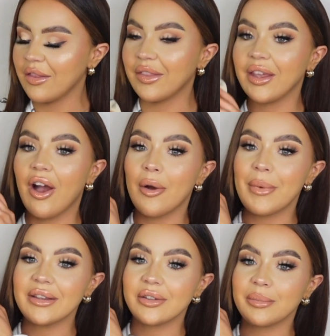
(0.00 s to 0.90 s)
they are
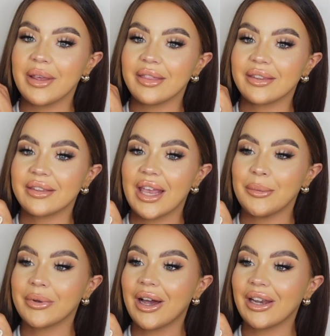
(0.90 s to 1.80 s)
meant to be the
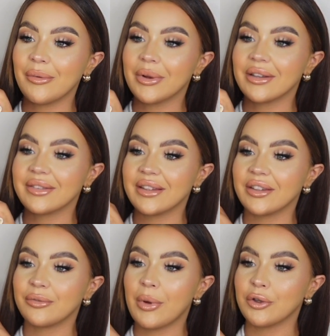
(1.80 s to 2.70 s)
same colour because this
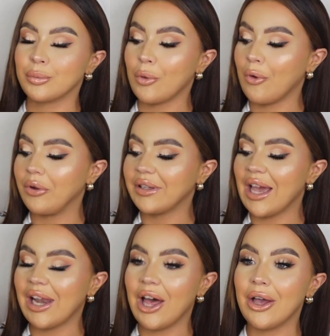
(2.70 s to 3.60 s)
is much more
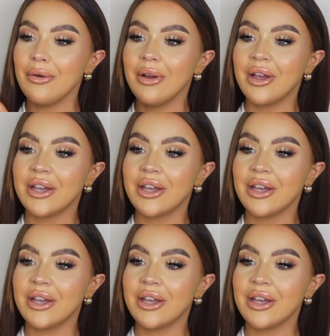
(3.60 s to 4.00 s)
yellow.